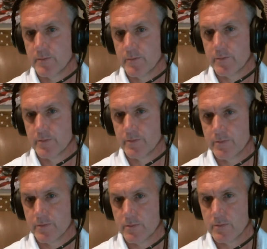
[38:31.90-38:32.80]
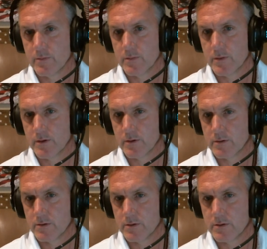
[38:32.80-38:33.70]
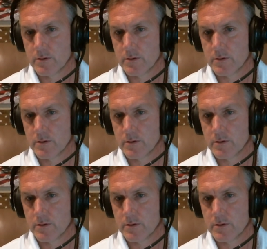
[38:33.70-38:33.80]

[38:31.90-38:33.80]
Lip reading: [no speech]